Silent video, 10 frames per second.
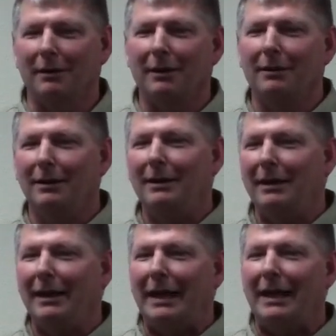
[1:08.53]
they.
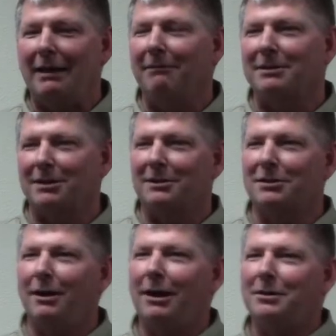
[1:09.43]
If it says
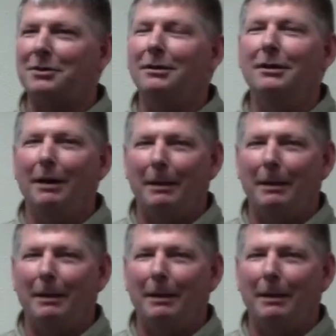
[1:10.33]
caution,